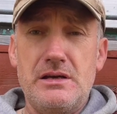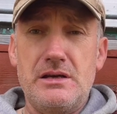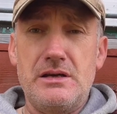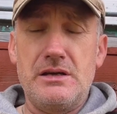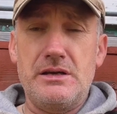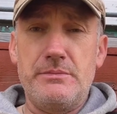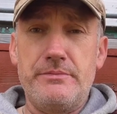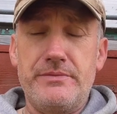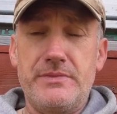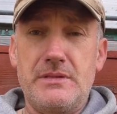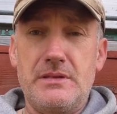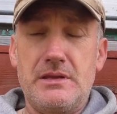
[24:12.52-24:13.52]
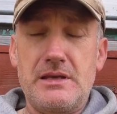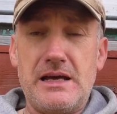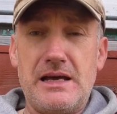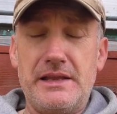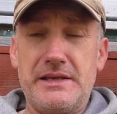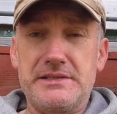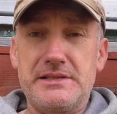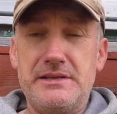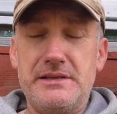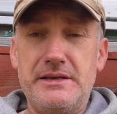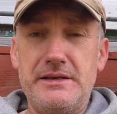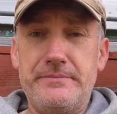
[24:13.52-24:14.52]
um, garlics
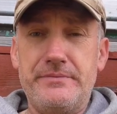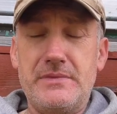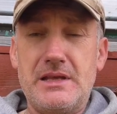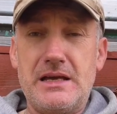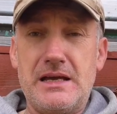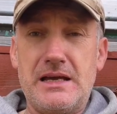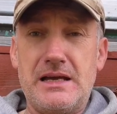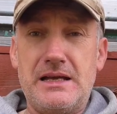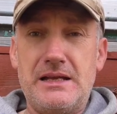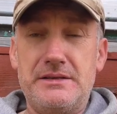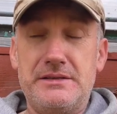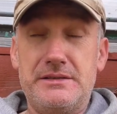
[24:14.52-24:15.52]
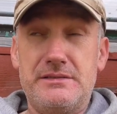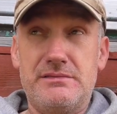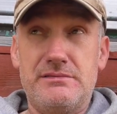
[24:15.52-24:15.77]
in there, and